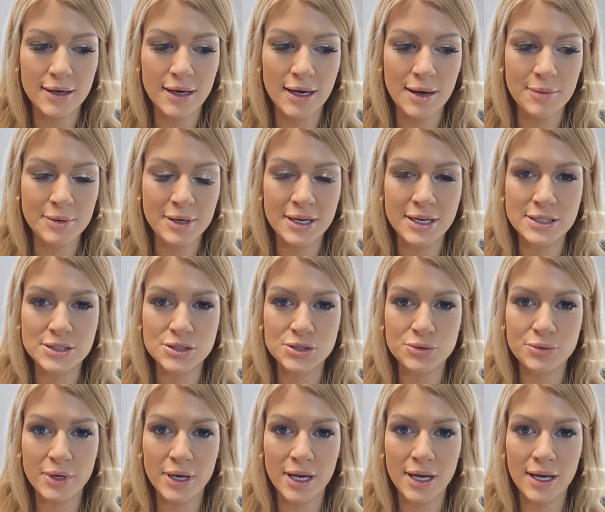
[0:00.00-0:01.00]
I'm gonna
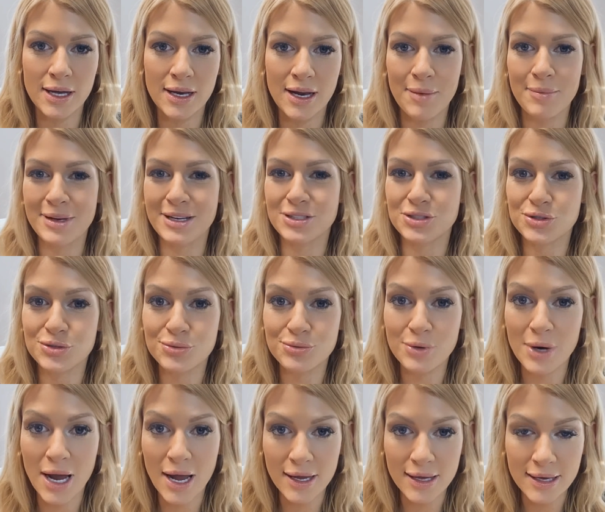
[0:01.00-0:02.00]
do it, I'm gonna
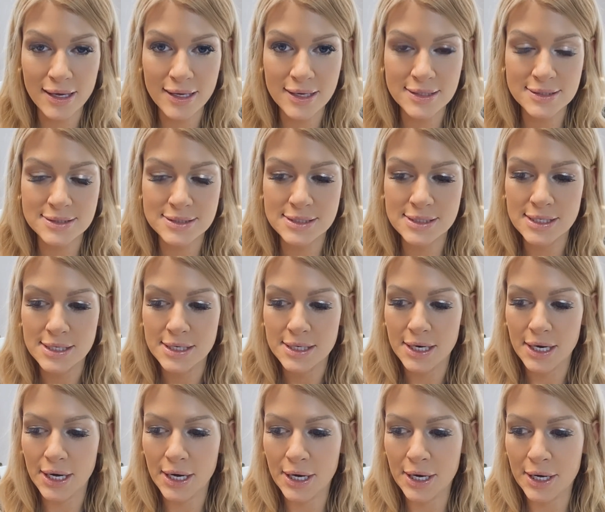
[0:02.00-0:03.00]
try it,
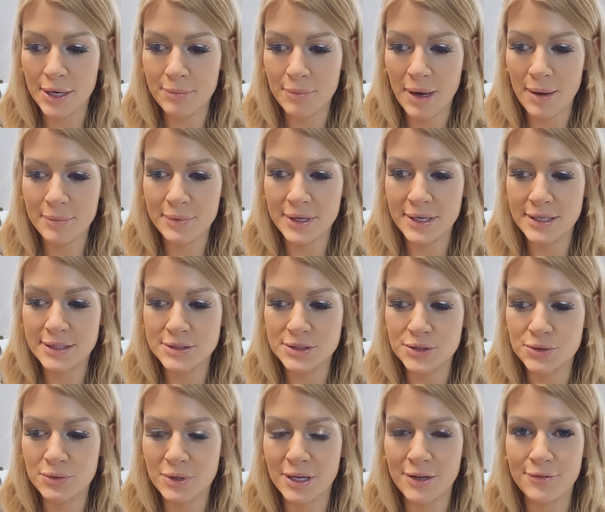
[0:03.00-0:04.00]
um, I'm gonna
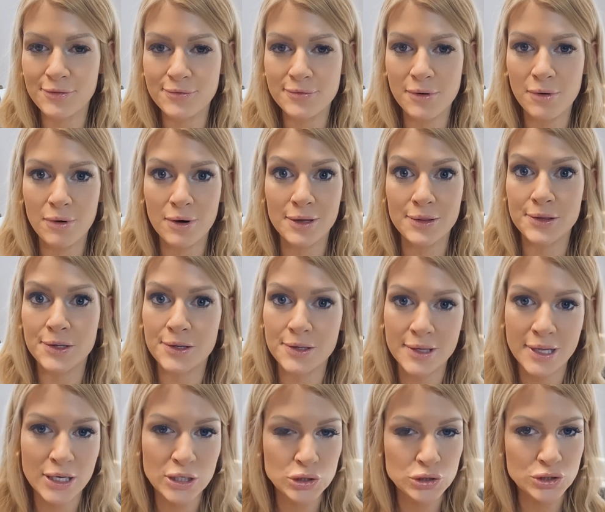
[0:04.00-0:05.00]
do it for a little
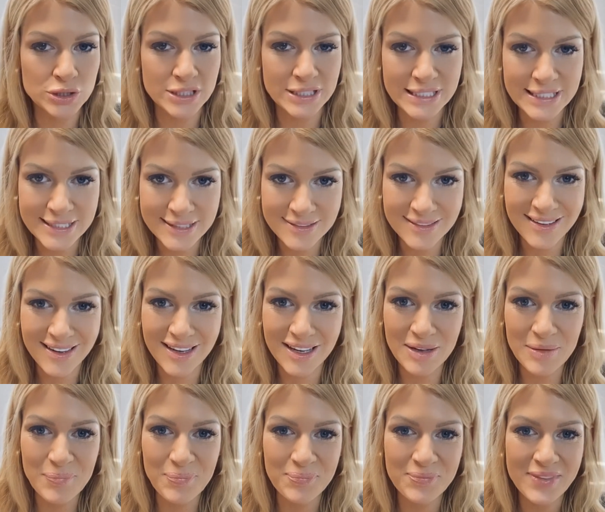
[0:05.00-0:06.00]
extra
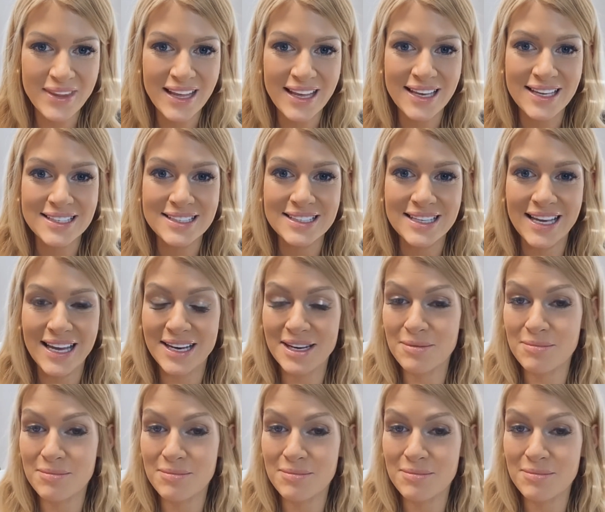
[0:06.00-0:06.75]
income. And